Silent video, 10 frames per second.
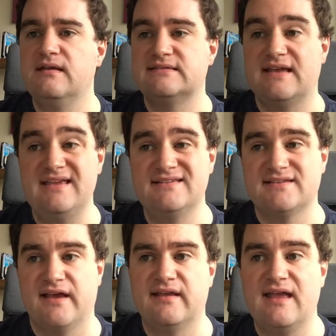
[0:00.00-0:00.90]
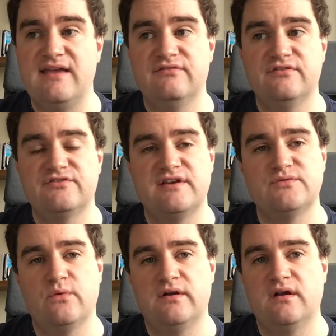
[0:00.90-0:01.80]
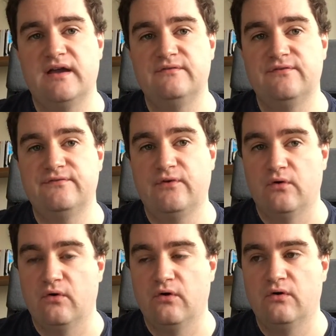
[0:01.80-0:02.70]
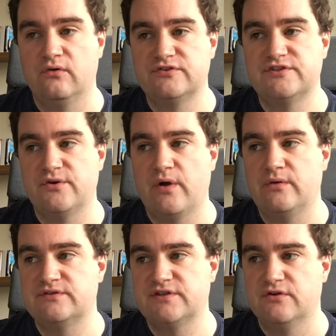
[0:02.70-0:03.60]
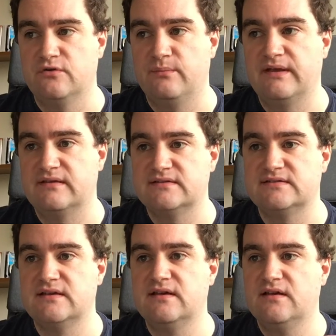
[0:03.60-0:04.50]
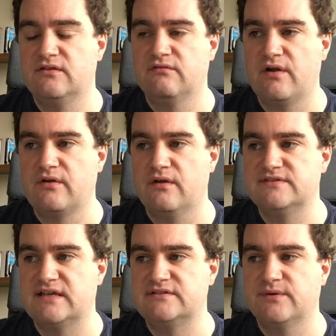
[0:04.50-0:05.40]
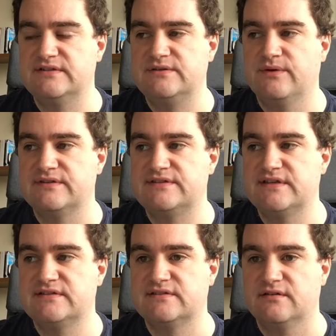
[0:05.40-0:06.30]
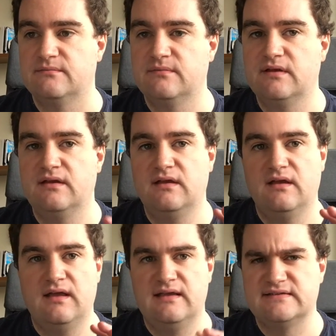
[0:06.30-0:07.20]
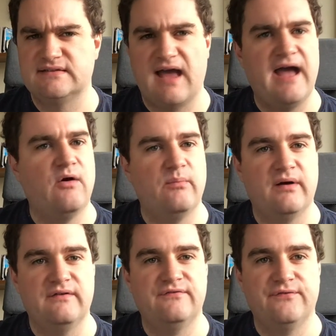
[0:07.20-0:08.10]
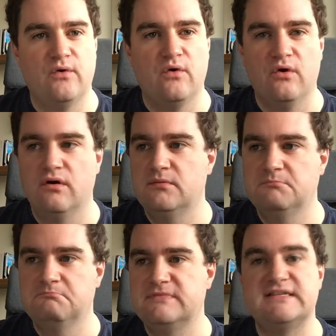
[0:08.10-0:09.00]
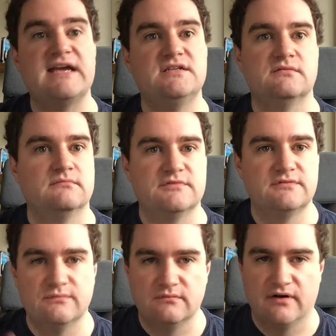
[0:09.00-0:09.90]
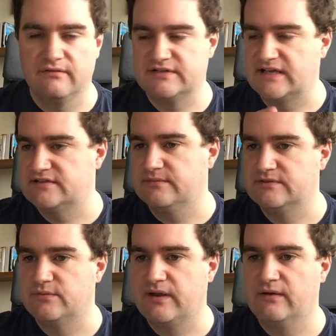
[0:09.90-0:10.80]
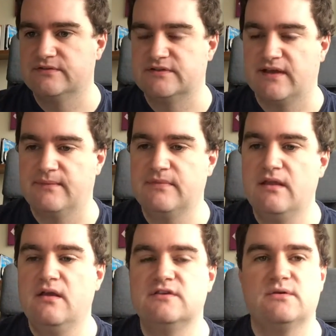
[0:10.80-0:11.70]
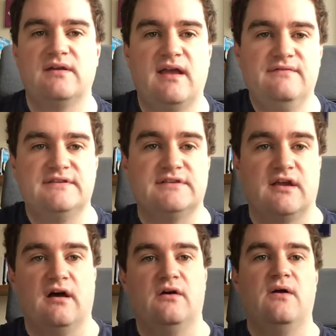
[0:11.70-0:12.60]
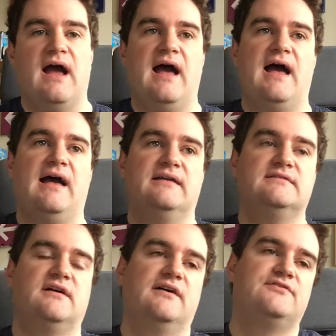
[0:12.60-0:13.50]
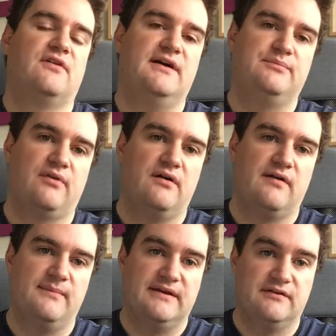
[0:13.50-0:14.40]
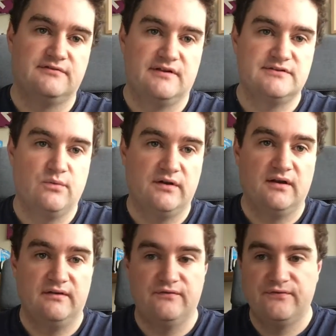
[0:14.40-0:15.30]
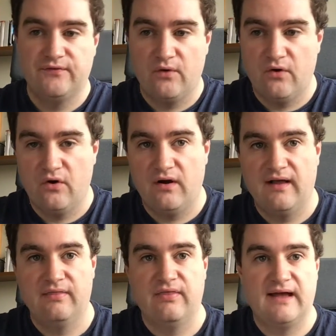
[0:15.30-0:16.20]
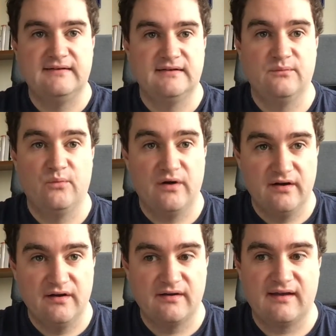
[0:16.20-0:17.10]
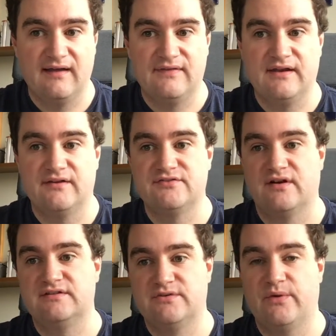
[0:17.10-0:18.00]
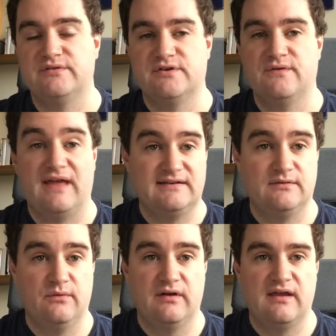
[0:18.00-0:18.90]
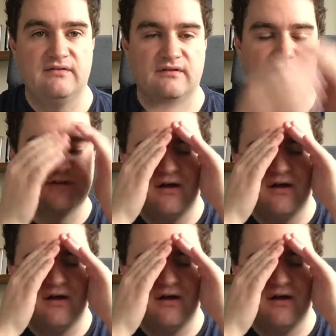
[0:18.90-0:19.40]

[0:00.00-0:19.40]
So he's saying either address 194 or 202, because the Roco Z21 system is out by 4 datums, whatever a datum is, we'll get onto that. So I gave this a go and I tried programming address 194 and that didn't work, and then I tried 202 and that didn't work either, and I was